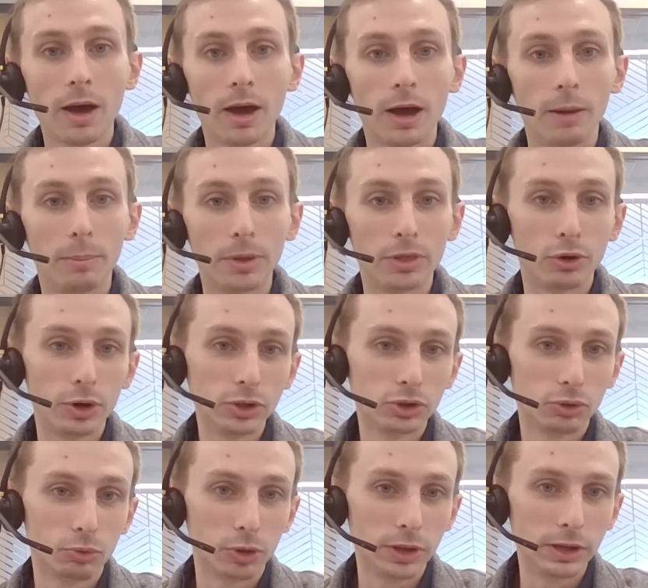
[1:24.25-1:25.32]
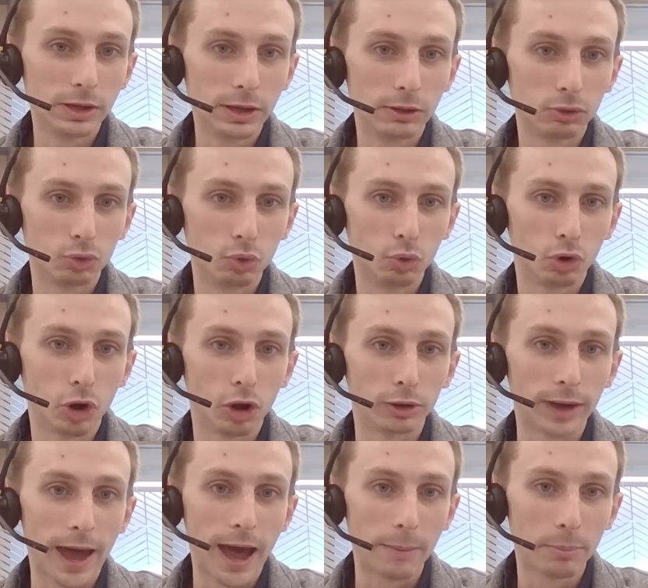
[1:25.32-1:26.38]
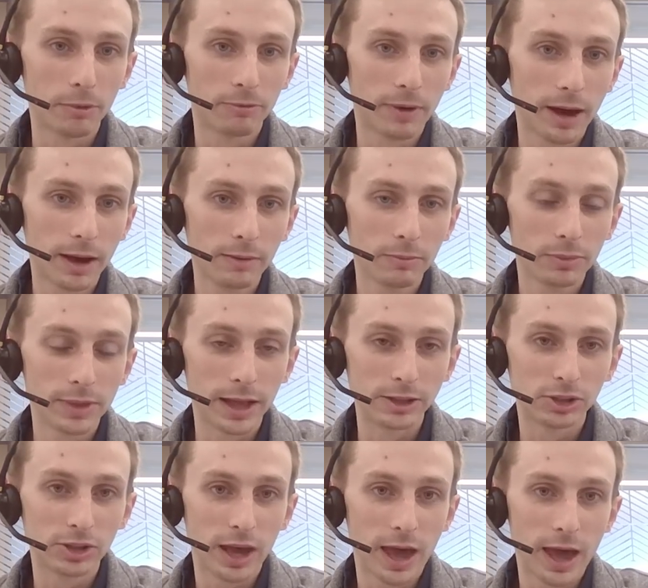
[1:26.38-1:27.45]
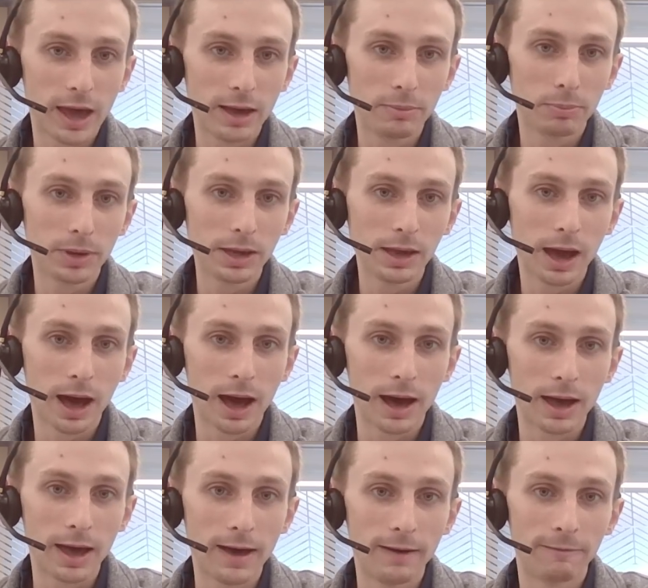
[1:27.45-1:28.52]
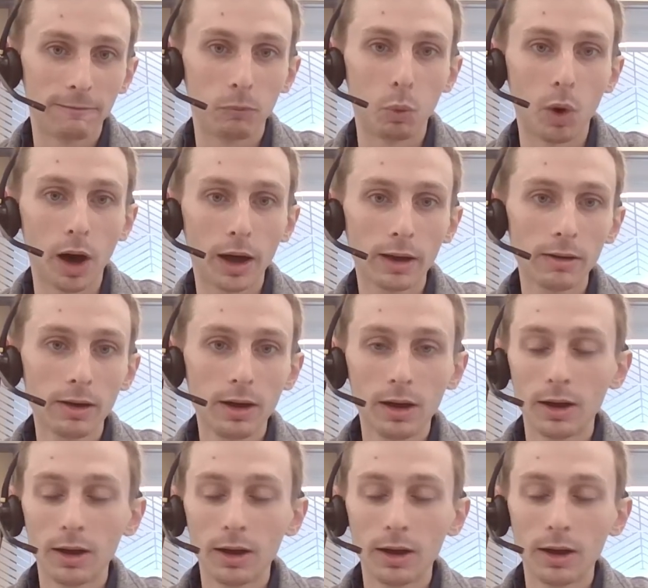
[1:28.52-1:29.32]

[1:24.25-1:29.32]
But there is a really neat tool called Apify. That's APIFY